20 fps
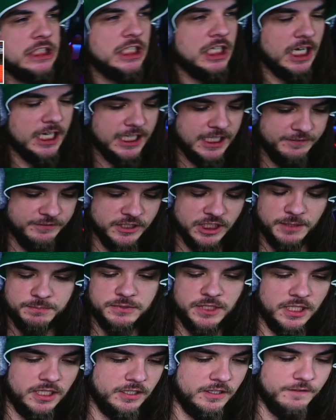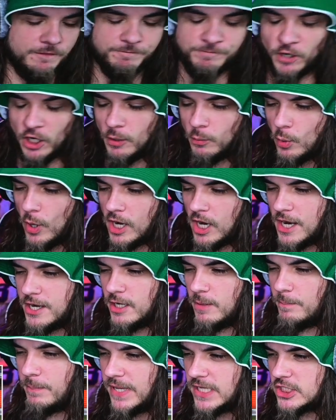I even updated the firmware on
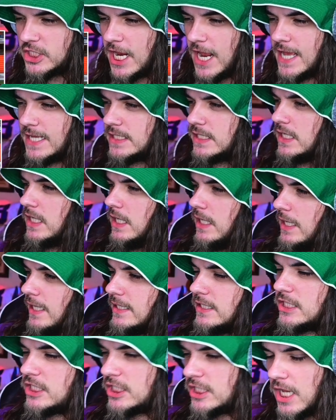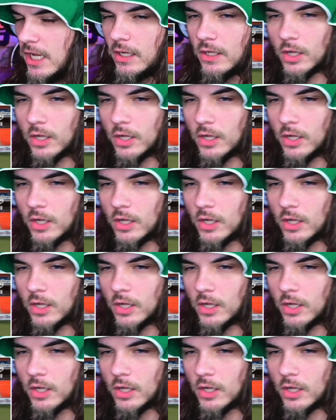your bitch ass. And still,